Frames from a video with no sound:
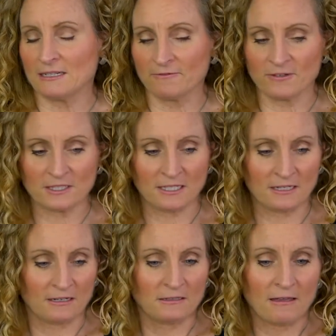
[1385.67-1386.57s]
If it's
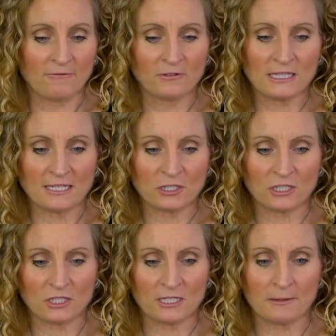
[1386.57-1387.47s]
in a love
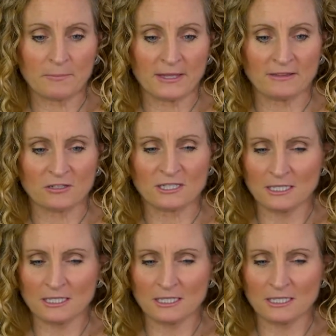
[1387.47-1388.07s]
relationship and there's